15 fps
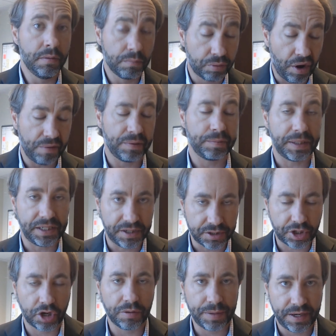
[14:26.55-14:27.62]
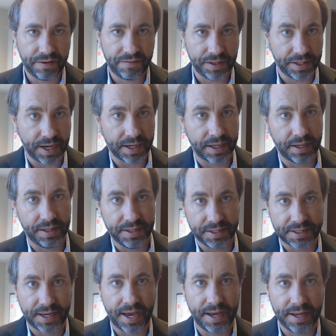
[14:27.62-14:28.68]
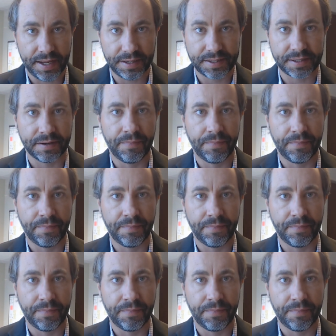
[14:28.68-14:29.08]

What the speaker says: probably determinative in this case.